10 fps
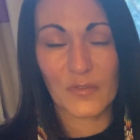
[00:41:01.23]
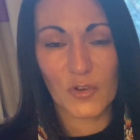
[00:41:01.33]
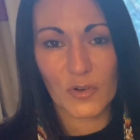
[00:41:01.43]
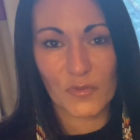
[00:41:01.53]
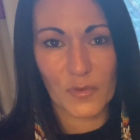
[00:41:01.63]
if
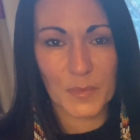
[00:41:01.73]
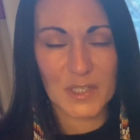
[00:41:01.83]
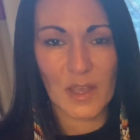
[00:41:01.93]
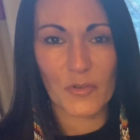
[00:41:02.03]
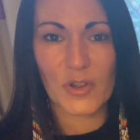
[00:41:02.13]
you're from the
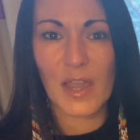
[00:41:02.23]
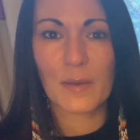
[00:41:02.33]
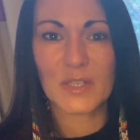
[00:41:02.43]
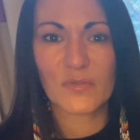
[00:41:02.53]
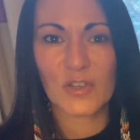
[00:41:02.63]
southern
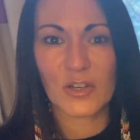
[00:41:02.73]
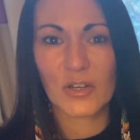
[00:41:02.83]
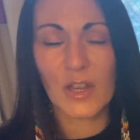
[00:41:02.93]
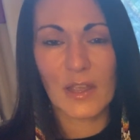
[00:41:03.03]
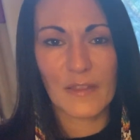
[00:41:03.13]

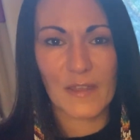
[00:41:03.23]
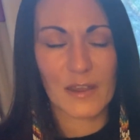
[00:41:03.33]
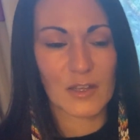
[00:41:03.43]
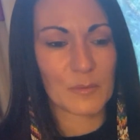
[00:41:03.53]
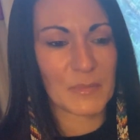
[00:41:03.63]
hemisphere,
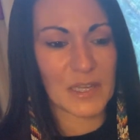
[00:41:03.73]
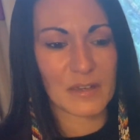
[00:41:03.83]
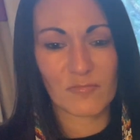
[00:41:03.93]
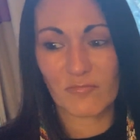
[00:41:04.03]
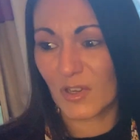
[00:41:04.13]
that could
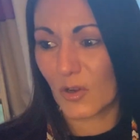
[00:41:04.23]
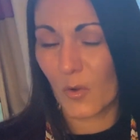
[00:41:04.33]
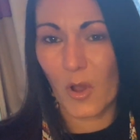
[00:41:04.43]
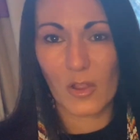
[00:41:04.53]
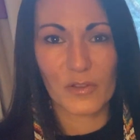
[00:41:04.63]
mean, you
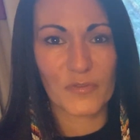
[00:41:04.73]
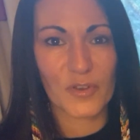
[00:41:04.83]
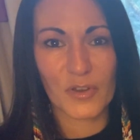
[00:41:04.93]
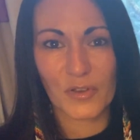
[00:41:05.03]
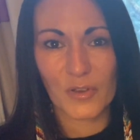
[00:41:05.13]
know, all of
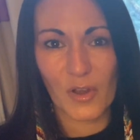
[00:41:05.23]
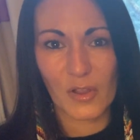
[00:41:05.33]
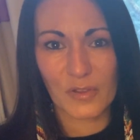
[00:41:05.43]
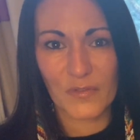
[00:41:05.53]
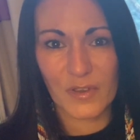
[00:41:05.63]

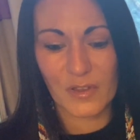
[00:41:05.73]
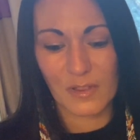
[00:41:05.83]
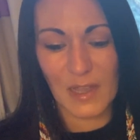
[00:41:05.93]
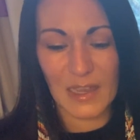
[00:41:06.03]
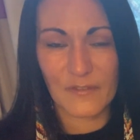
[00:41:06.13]
the
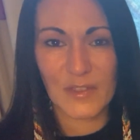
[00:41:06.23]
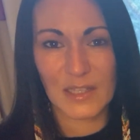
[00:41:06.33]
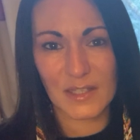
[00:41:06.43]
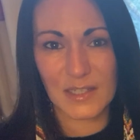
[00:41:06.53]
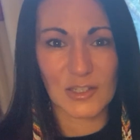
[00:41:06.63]
life
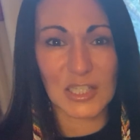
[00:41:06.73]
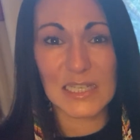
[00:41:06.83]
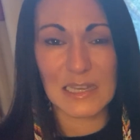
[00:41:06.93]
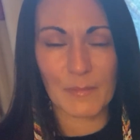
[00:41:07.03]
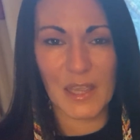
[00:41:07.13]
that's still
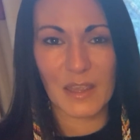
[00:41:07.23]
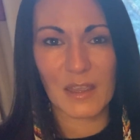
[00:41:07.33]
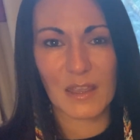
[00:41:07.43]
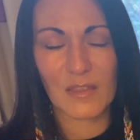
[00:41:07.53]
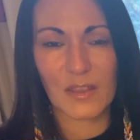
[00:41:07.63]

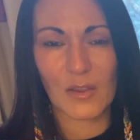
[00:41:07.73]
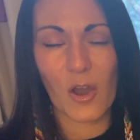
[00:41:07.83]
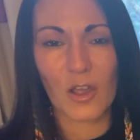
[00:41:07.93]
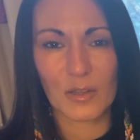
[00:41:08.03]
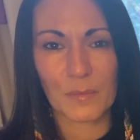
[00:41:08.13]
teeming in the
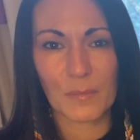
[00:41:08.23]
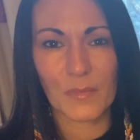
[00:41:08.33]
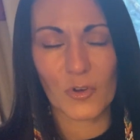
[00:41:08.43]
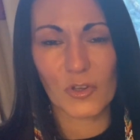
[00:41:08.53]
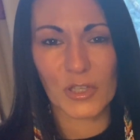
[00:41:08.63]
autumn,
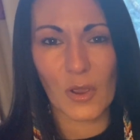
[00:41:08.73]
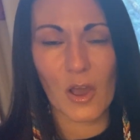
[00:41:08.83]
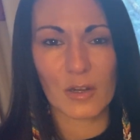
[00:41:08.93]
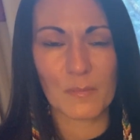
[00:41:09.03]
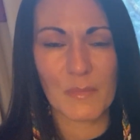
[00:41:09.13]
early
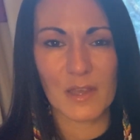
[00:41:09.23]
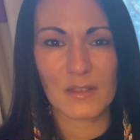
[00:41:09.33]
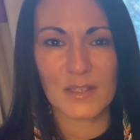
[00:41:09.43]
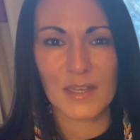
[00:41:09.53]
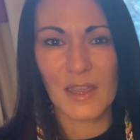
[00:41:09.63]
autumn
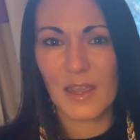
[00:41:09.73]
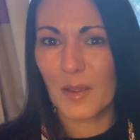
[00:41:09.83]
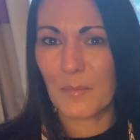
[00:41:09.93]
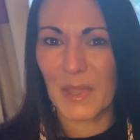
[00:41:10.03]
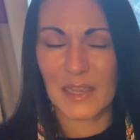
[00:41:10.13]
months.
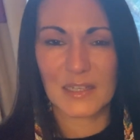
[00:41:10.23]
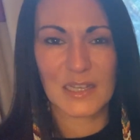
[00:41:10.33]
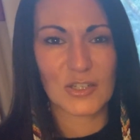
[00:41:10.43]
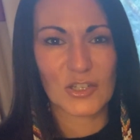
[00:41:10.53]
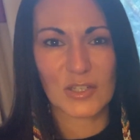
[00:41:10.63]
Paying
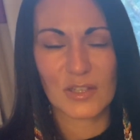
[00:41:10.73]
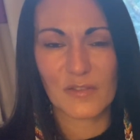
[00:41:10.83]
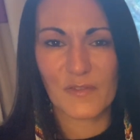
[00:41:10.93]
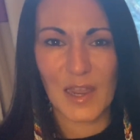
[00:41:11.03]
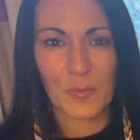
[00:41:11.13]
attention to the
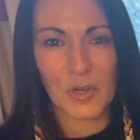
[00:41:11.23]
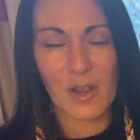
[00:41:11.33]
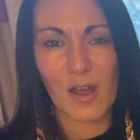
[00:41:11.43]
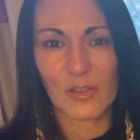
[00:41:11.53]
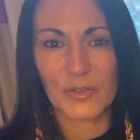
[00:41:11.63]
vibrant
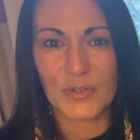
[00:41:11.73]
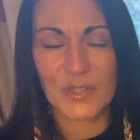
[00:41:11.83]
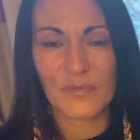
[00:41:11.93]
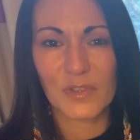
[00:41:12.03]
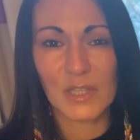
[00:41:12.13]

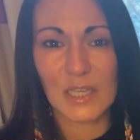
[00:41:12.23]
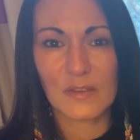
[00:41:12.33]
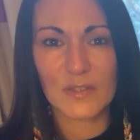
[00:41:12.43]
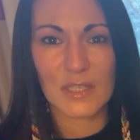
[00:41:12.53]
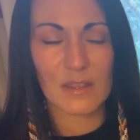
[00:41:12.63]
colors of the
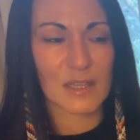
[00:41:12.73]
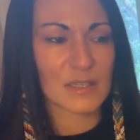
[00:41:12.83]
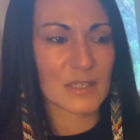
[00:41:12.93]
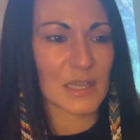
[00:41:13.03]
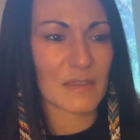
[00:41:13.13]
leaves and
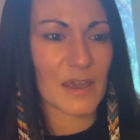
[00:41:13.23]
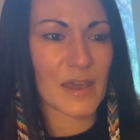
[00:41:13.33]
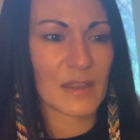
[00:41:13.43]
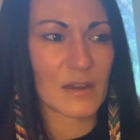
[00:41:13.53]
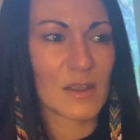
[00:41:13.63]
things like
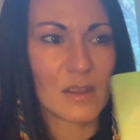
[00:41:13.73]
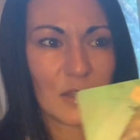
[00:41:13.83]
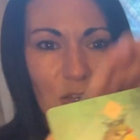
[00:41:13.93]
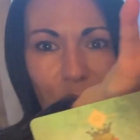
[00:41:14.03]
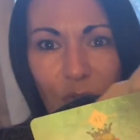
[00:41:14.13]
that.
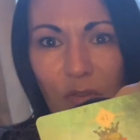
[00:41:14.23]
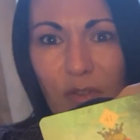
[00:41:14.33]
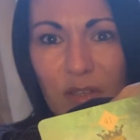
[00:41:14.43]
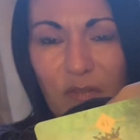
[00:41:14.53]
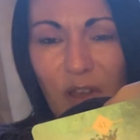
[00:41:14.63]
You know,
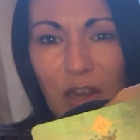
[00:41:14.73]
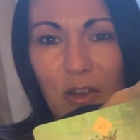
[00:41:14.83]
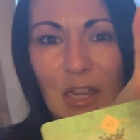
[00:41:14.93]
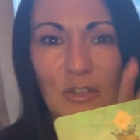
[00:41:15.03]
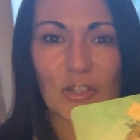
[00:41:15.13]
this
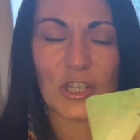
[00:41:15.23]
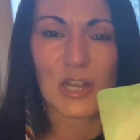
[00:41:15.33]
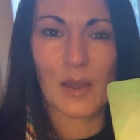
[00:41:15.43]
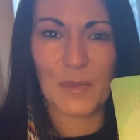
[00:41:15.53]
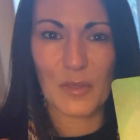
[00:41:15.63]
fire energy
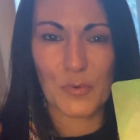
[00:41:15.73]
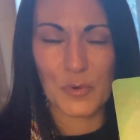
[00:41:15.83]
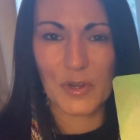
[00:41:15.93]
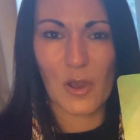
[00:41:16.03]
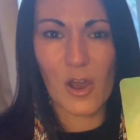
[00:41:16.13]
coming
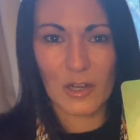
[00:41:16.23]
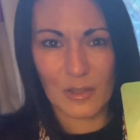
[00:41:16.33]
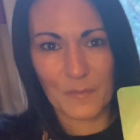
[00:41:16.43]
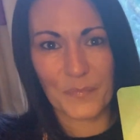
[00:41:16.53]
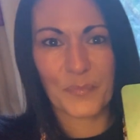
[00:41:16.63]
through in
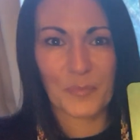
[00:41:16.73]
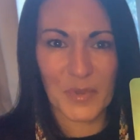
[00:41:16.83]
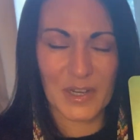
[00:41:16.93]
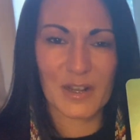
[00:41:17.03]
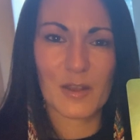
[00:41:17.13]
autumn,
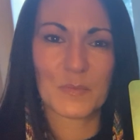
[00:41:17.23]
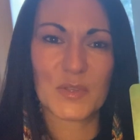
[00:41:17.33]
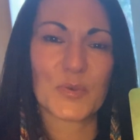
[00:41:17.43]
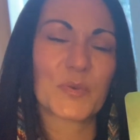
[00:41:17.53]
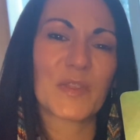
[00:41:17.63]
but it comes
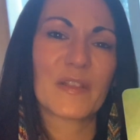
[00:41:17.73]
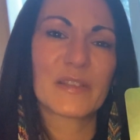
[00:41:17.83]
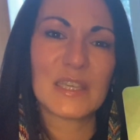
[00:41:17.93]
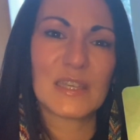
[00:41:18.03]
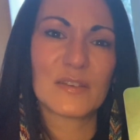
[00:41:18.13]
through in the
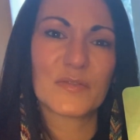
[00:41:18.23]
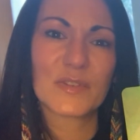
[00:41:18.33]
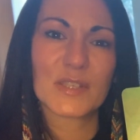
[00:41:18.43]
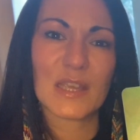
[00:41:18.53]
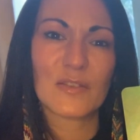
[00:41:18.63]

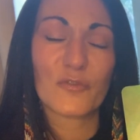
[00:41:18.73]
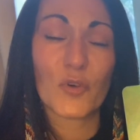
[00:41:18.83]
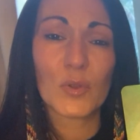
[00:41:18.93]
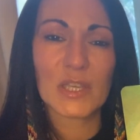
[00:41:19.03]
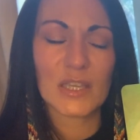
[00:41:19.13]
leaves and the
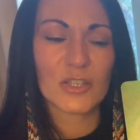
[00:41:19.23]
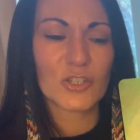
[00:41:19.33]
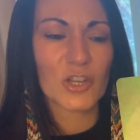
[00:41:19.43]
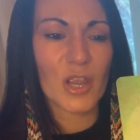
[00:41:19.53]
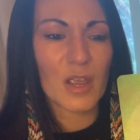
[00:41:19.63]

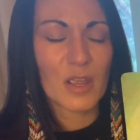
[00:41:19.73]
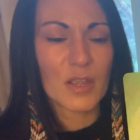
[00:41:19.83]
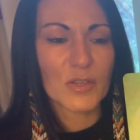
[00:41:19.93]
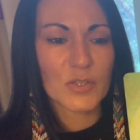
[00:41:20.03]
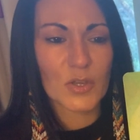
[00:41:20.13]
foliage.
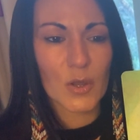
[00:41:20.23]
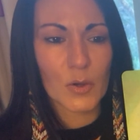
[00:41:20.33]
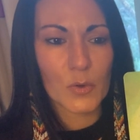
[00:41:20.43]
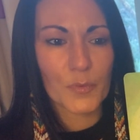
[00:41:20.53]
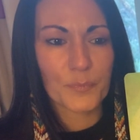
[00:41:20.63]

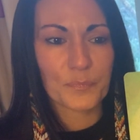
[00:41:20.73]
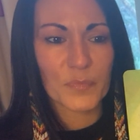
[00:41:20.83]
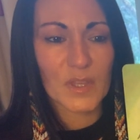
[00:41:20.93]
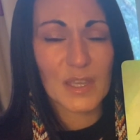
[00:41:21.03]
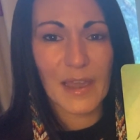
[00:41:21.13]
So
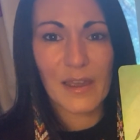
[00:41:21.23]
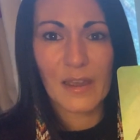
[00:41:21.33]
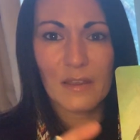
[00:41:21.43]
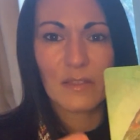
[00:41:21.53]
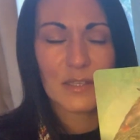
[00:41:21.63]

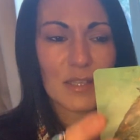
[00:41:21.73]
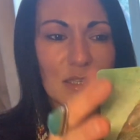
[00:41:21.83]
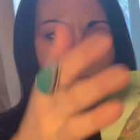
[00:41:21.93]
yeah, this is